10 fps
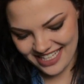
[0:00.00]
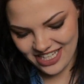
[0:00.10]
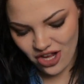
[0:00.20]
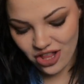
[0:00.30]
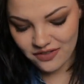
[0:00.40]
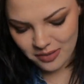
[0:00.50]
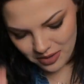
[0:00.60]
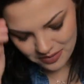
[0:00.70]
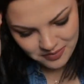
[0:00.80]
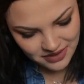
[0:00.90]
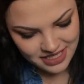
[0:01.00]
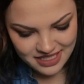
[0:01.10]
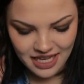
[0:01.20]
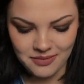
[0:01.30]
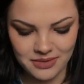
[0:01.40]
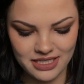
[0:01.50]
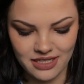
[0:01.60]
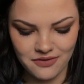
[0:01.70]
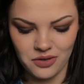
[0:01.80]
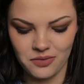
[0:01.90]
And all of them are the same
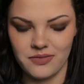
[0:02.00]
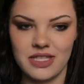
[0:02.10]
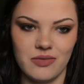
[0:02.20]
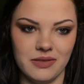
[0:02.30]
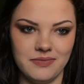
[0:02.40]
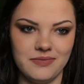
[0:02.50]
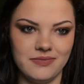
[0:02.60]
except for this one.